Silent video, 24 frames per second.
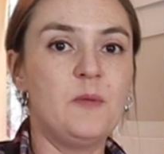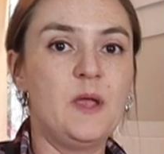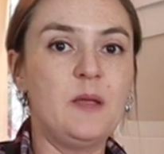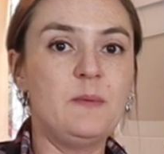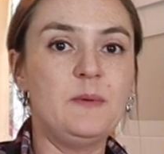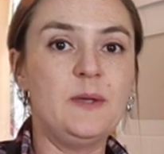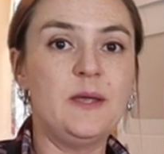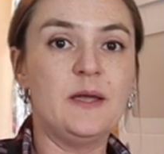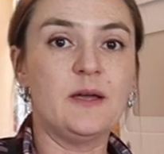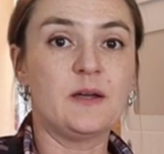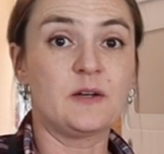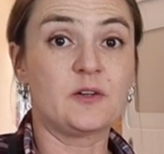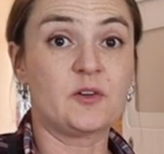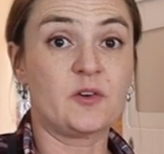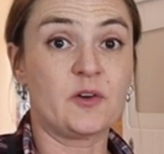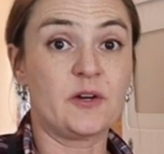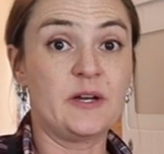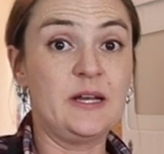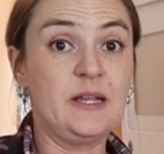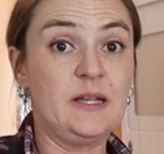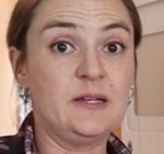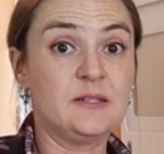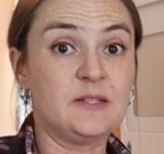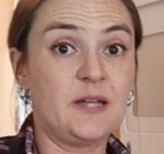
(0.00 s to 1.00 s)
maybe a
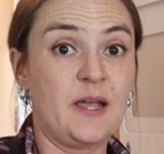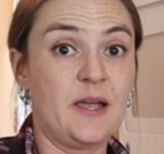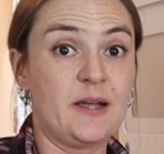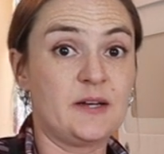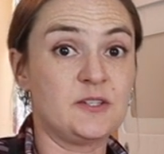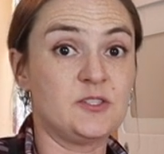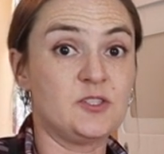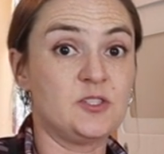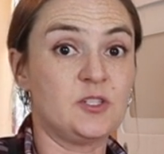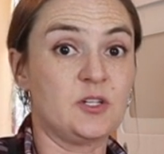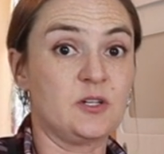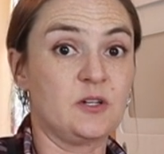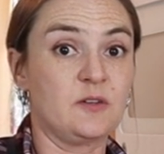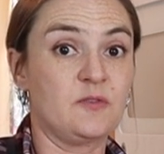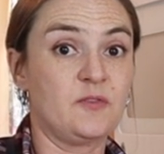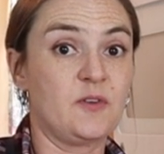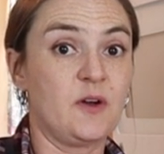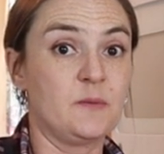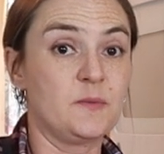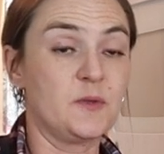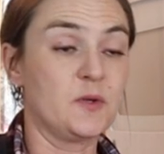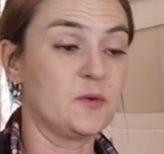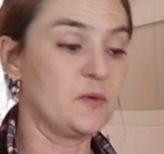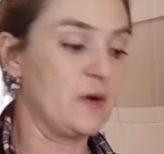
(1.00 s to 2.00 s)
gritty texture
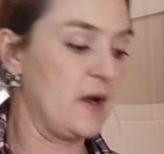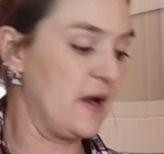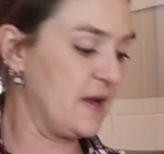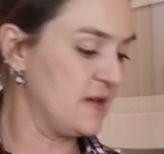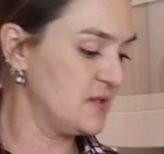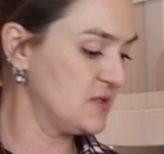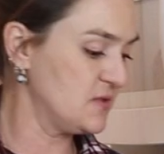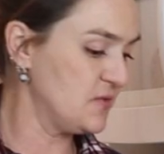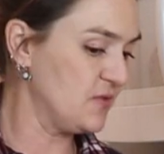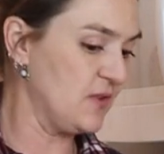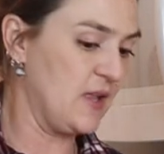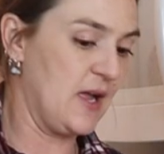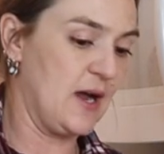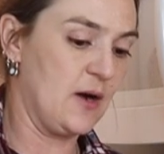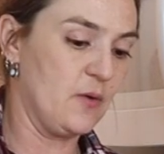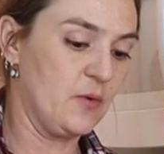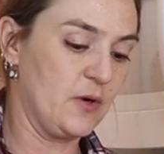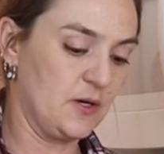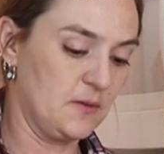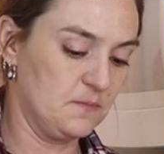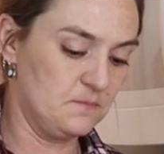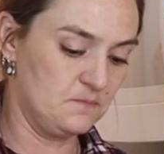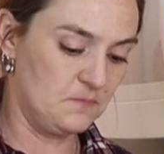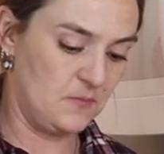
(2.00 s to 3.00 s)
from the rice
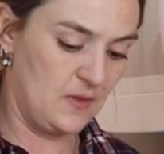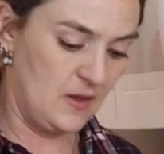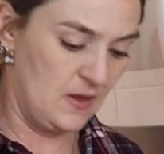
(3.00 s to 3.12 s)
flour,